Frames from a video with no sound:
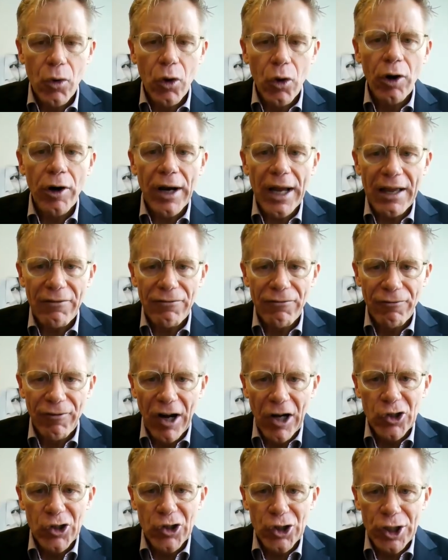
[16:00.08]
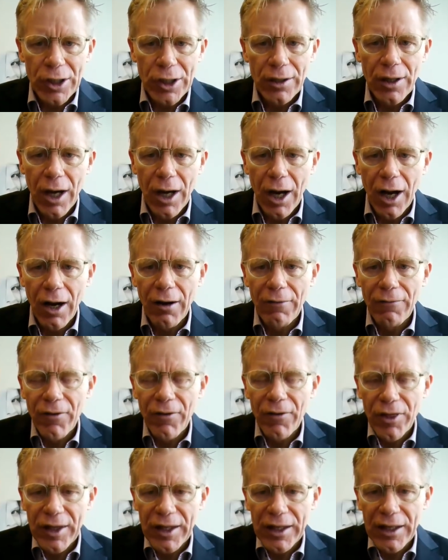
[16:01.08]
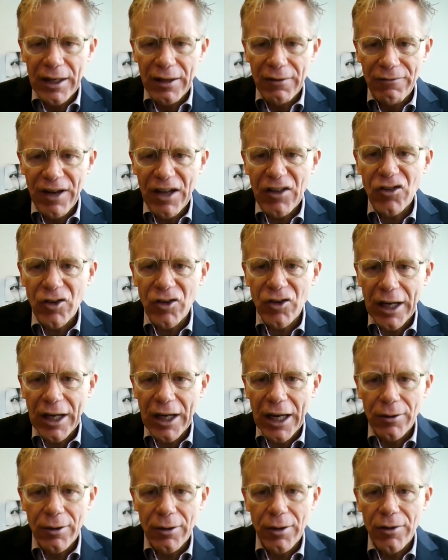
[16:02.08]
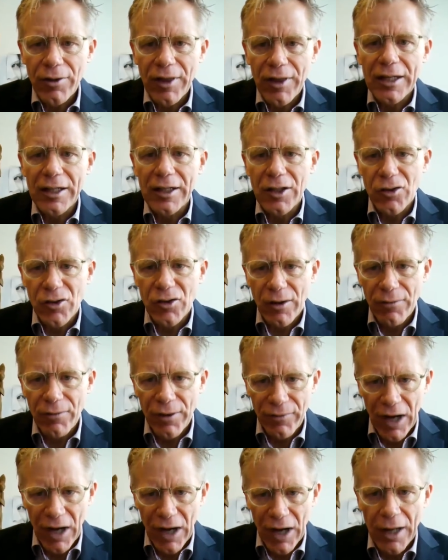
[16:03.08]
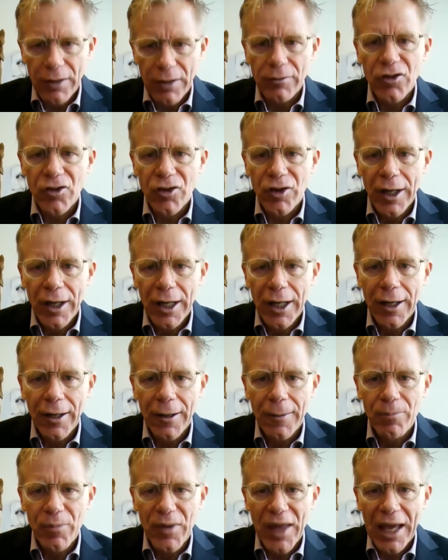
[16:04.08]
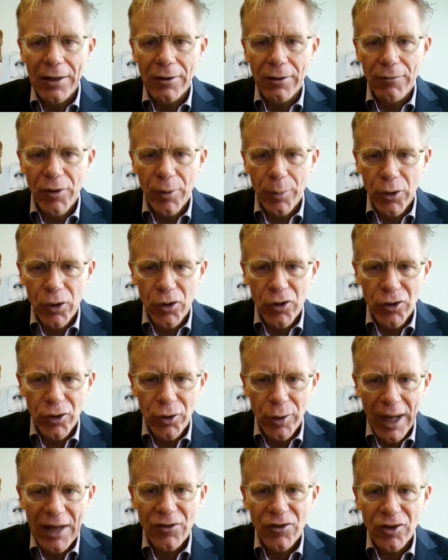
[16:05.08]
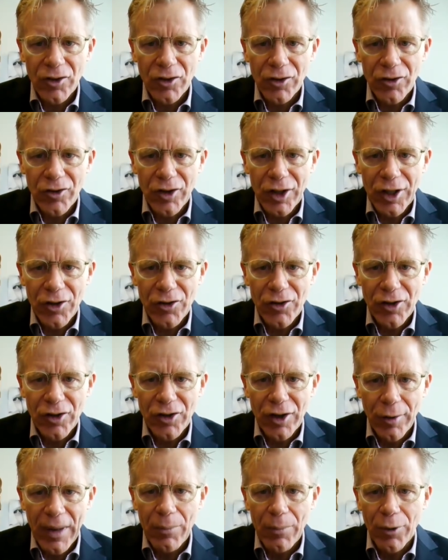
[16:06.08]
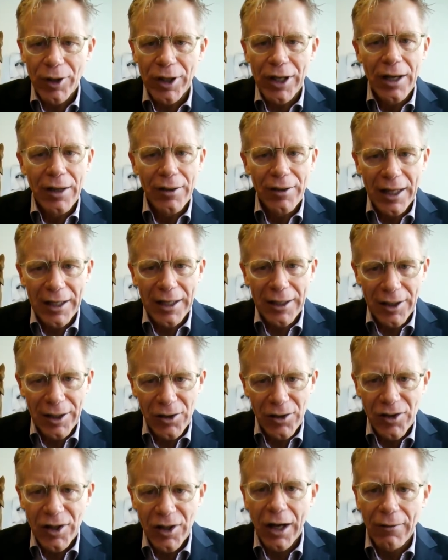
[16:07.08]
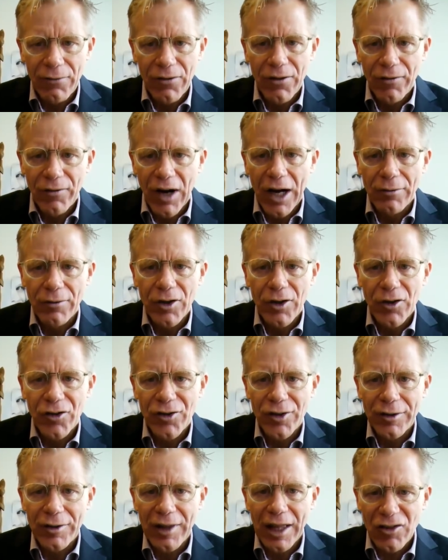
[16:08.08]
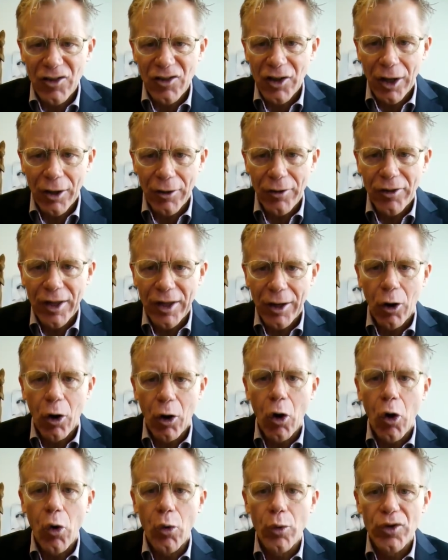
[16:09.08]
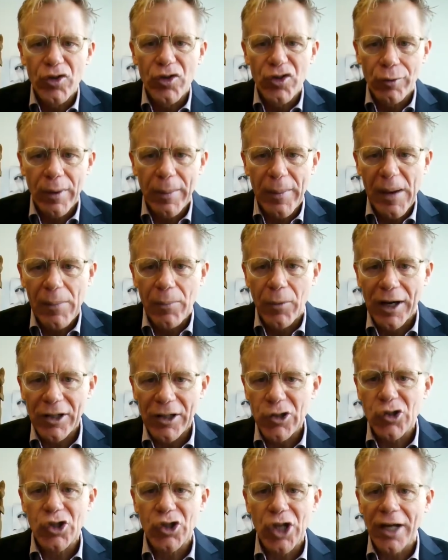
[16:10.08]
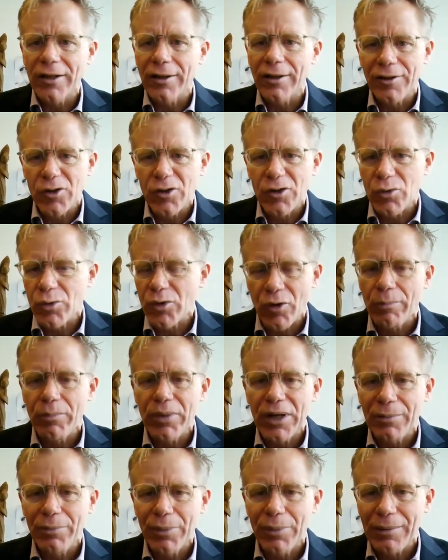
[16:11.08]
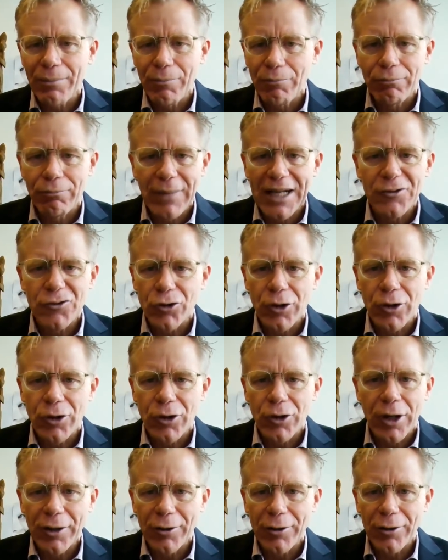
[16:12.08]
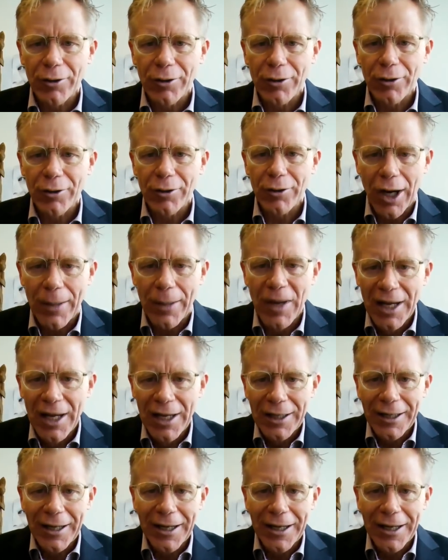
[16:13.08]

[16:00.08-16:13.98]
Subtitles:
more a function of the investigator than it is of the virus, and of the person who has the disease and their memory than it is of the virus. That's the other thing always to remember. And in China, this was a big, big mantra I heard all the time.